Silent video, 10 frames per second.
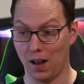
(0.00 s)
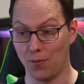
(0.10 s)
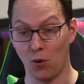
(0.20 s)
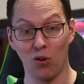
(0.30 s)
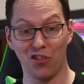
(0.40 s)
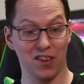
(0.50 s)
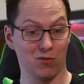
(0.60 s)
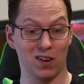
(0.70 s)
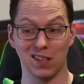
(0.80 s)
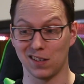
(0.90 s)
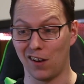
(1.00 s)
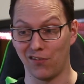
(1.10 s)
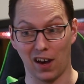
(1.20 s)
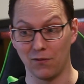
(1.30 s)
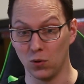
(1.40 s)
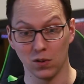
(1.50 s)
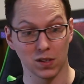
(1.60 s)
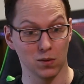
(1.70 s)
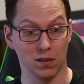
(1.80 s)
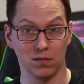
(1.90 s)
The whole thing runs off 5 volts,
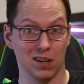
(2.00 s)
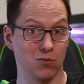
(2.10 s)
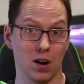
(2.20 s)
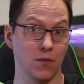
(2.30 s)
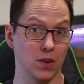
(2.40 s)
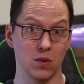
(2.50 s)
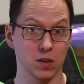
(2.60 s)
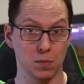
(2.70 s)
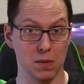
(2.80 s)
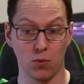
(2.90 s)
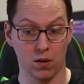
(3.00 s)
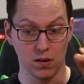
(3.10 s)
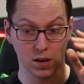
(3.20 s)
so it'll run off a USB port.